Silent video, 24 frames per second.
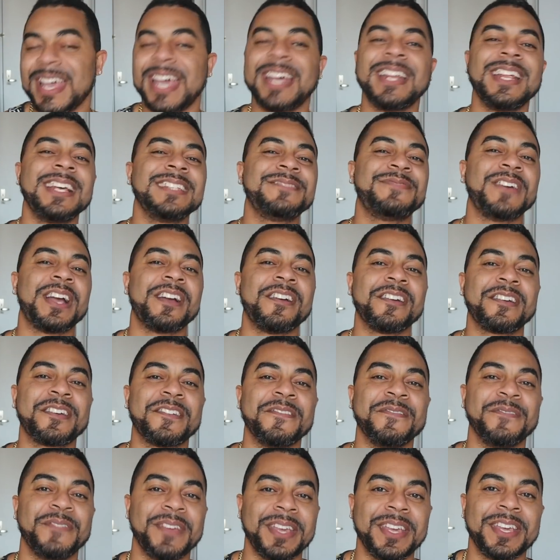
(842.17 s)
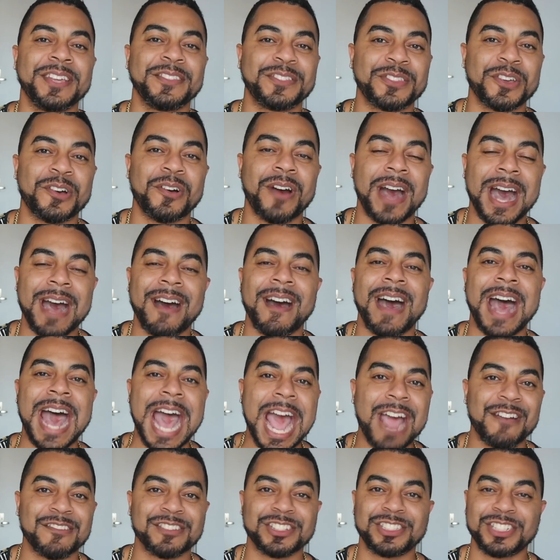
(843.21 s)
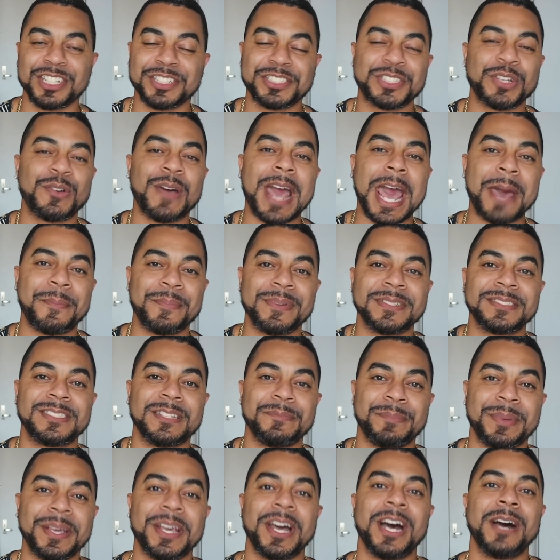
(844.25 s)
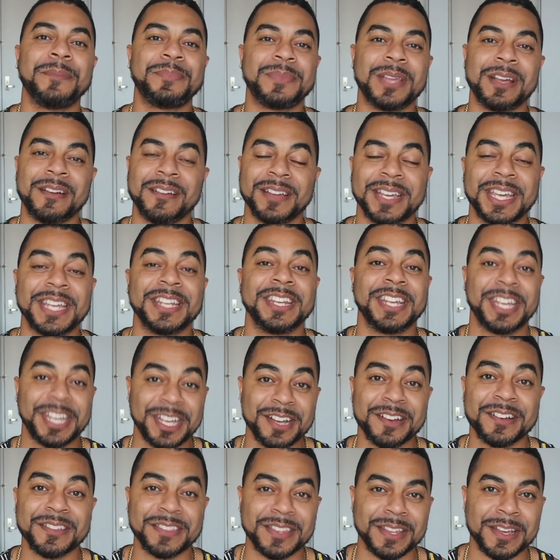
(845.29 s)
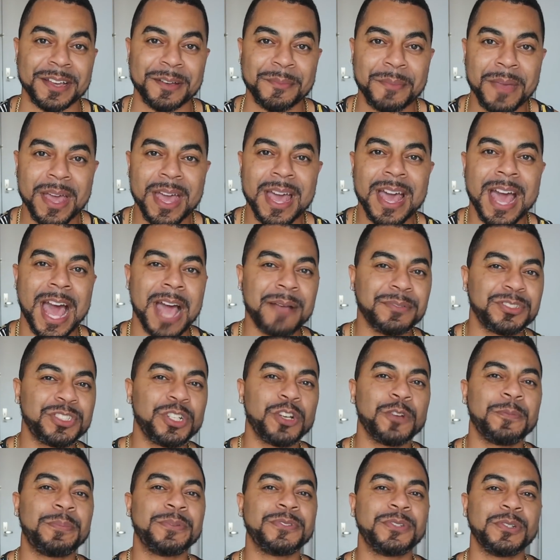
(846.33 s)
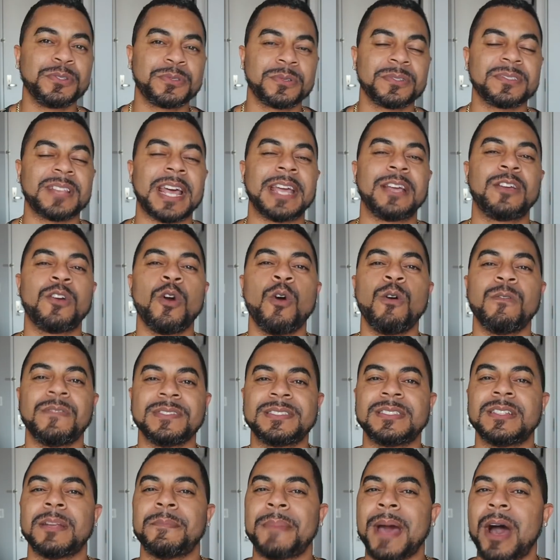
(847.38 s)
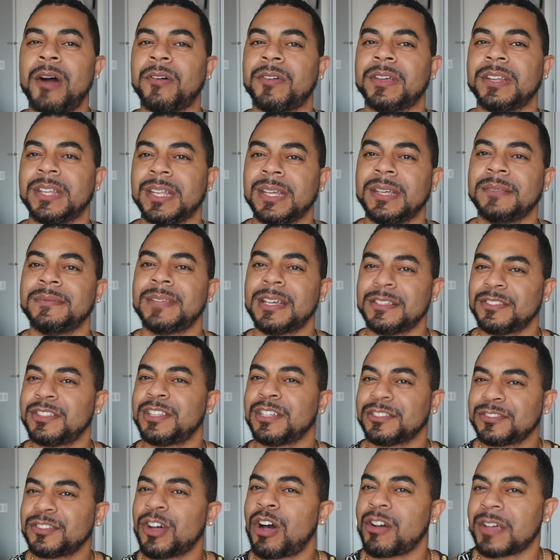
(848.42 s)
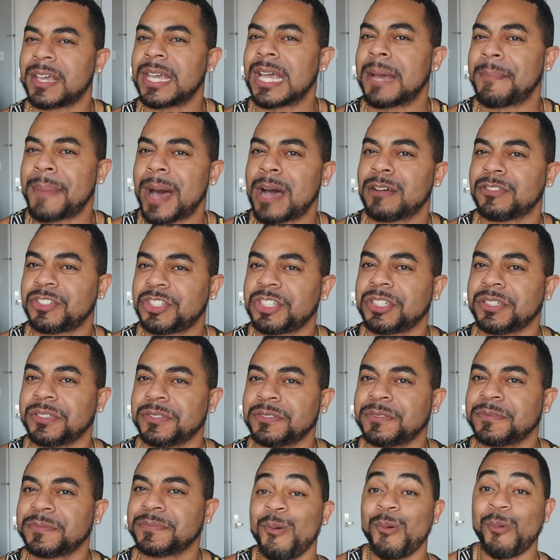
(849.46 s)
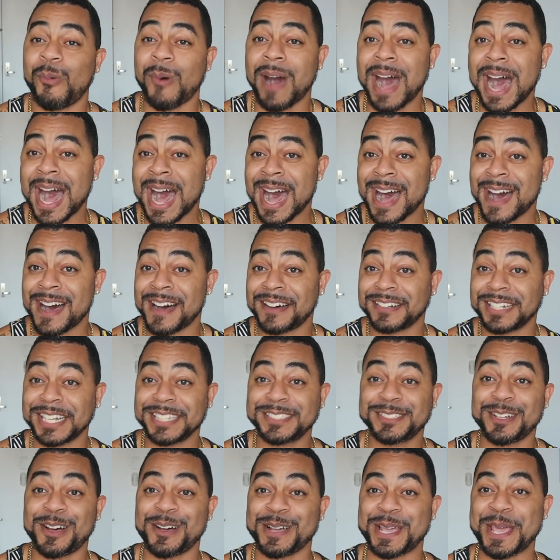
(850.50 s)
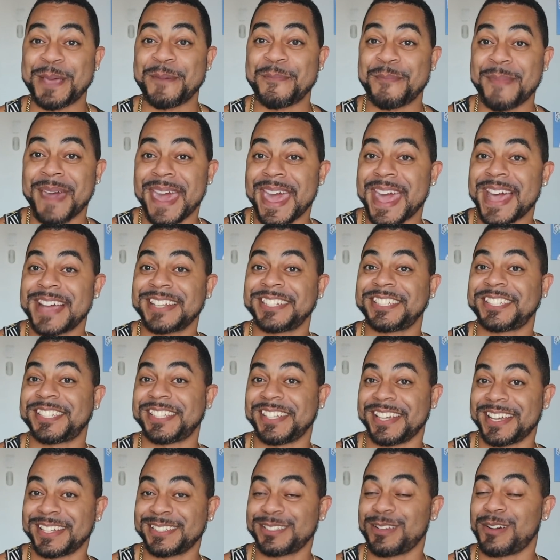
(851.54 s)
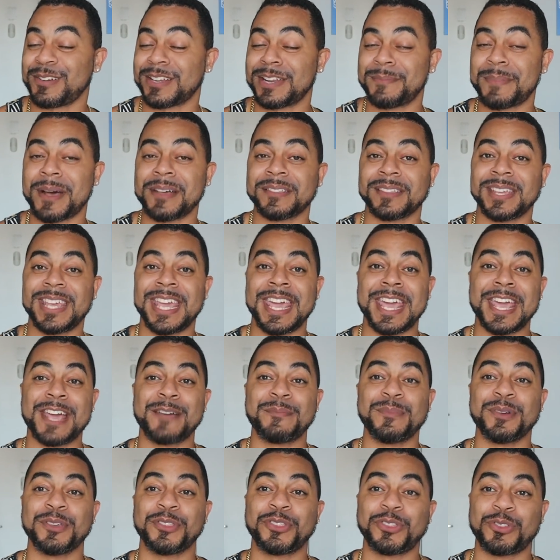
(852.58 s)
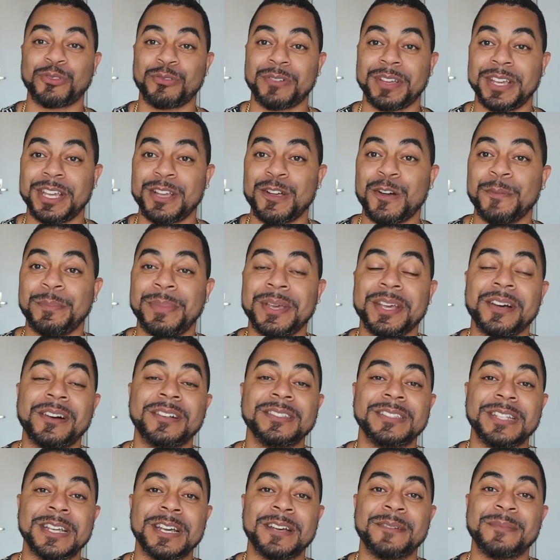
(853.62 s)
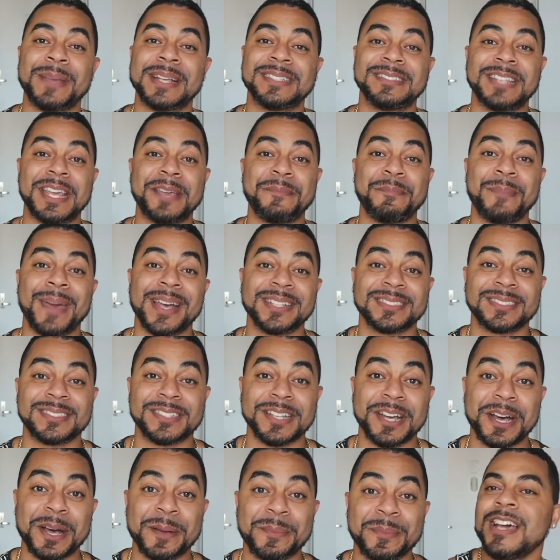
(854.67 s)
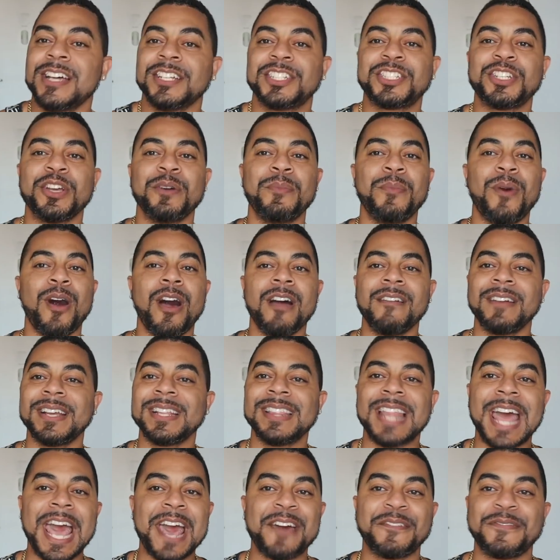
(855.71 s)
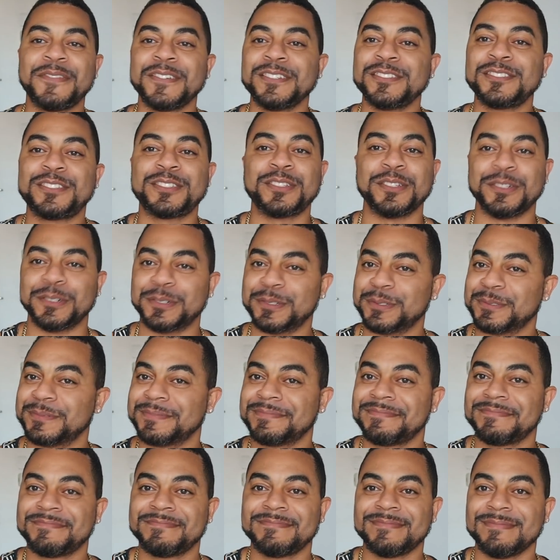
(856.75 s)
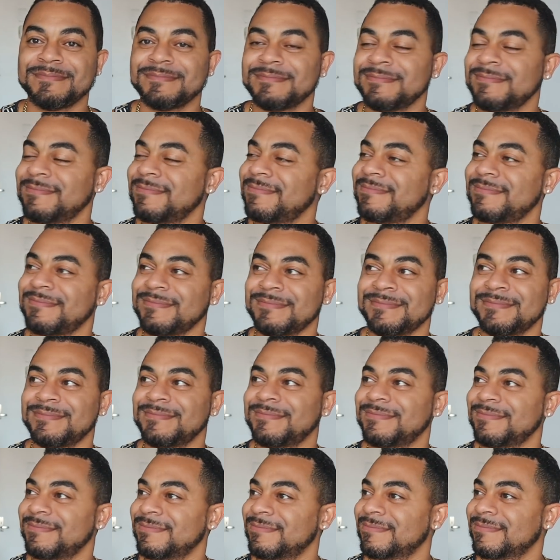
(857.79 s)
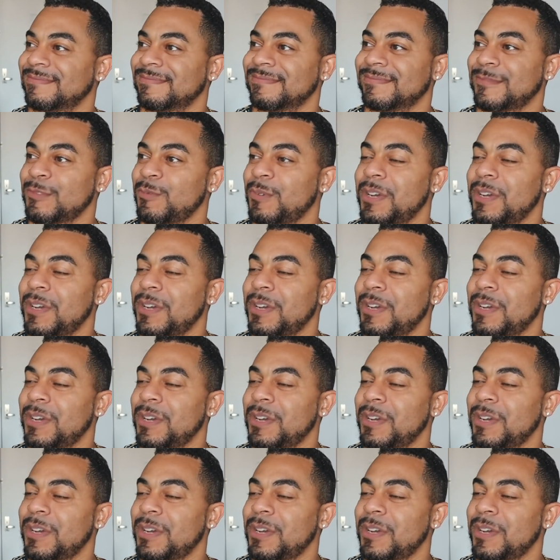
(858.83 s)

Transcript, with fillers: It is very convenient, though, how Irish just so happens to be up there and can hear them. I'm sure producers like, go over to the balcony. They're, they're talking about you. Wow, they talking mad shit, talking about camera three gonna be on them as they mess up. Shamari laughing too, mm-mm-mm.